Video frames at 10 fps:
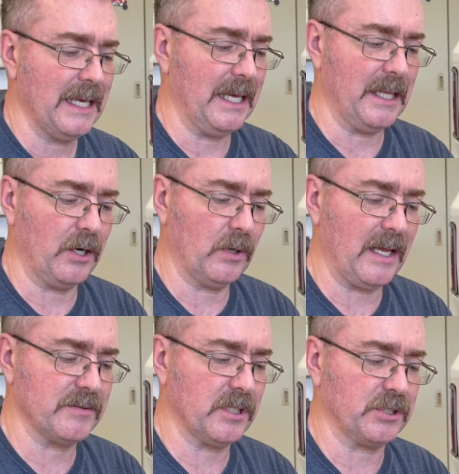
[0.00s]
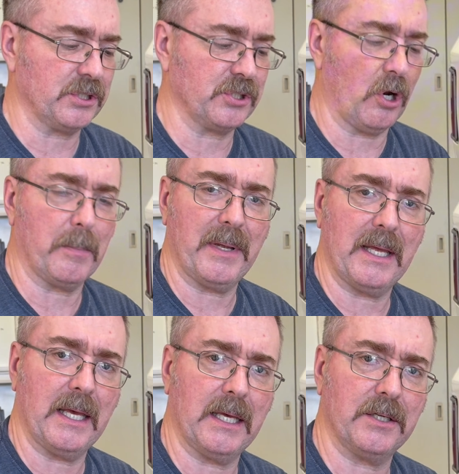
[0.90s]
and they don't have such a sharp
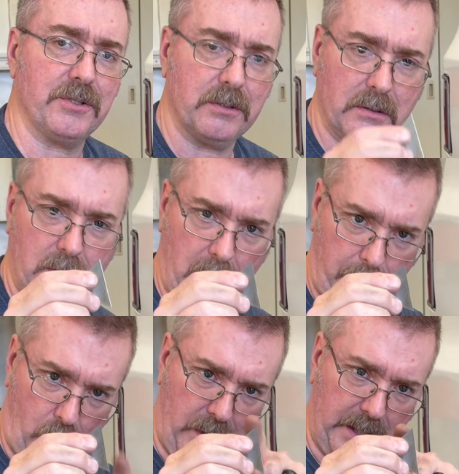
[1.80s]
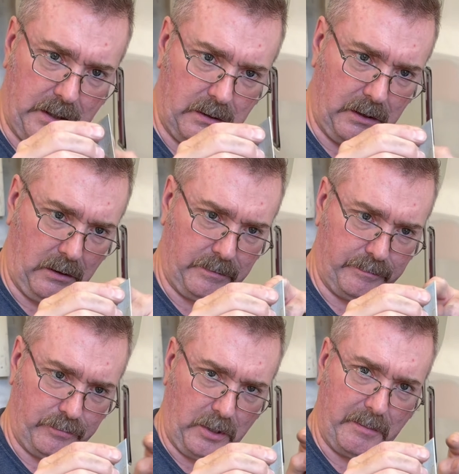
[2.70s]
edge, that point. They're
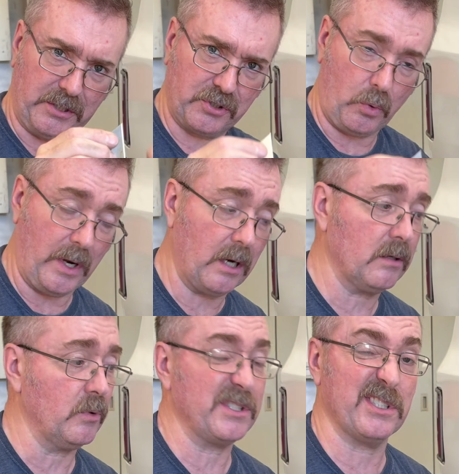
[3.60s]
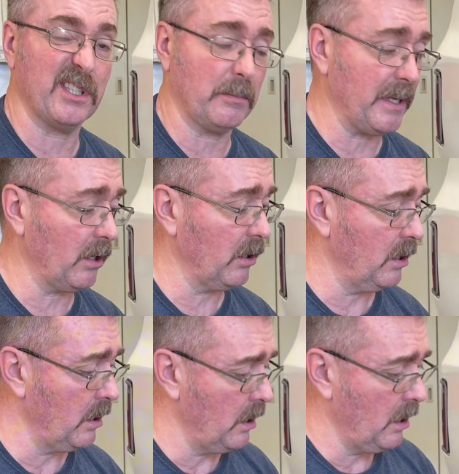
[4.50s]
pretty much square, which is a little better.
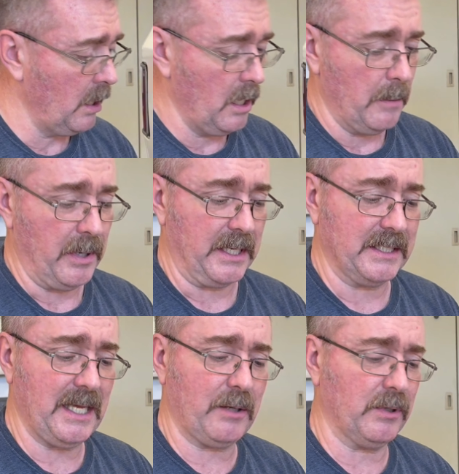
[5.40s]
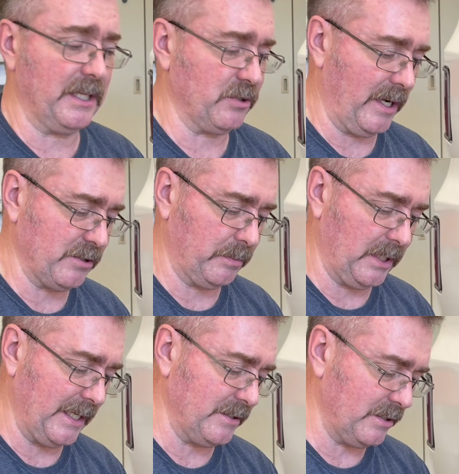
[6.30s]
But you take one of these razor
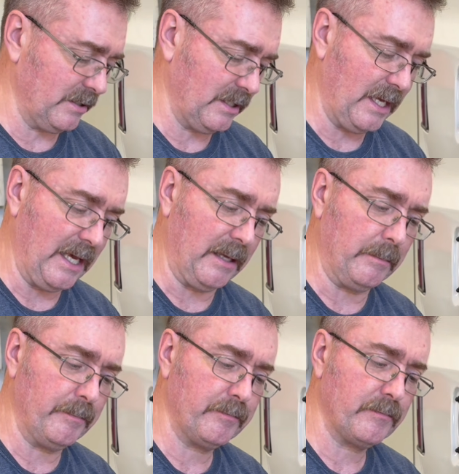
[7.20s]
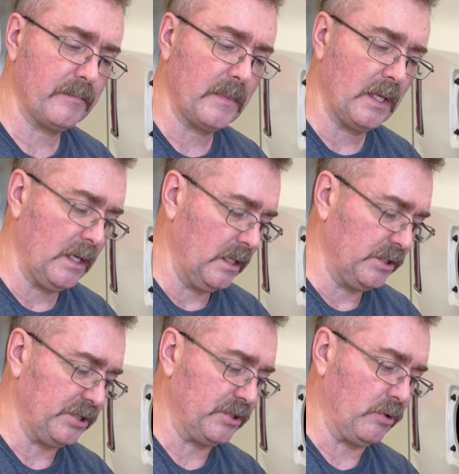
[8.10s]
blades and
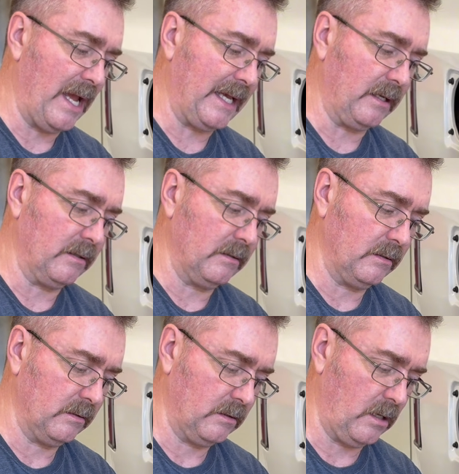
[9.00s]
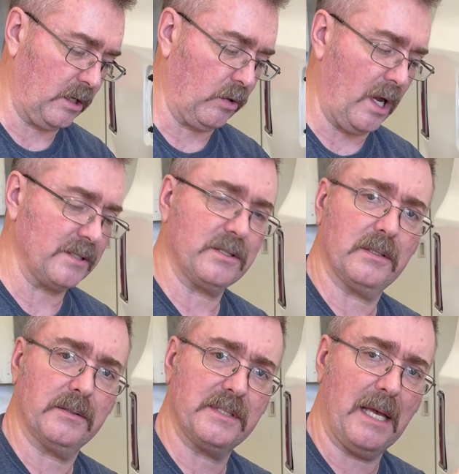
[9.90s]
just drag it across
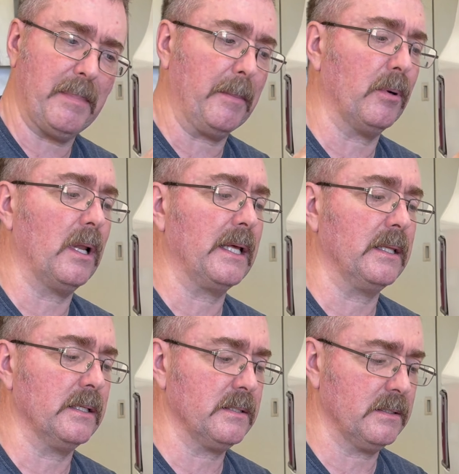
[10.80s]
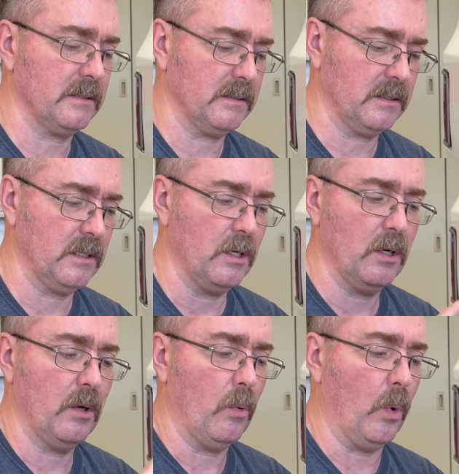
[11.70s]
the sandpaper like this,
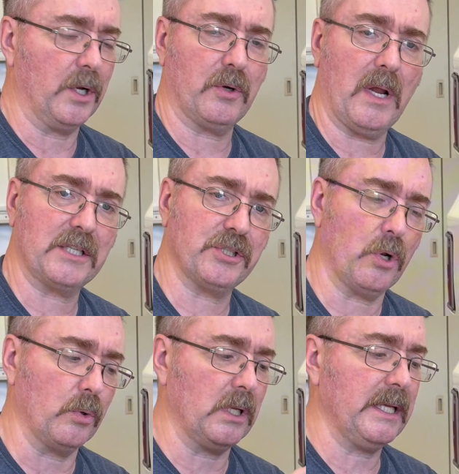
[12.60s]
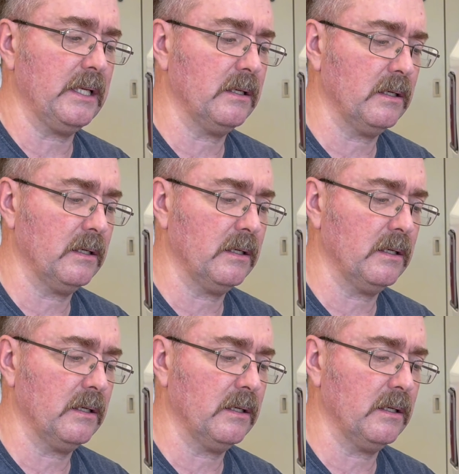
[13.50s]
one direction only.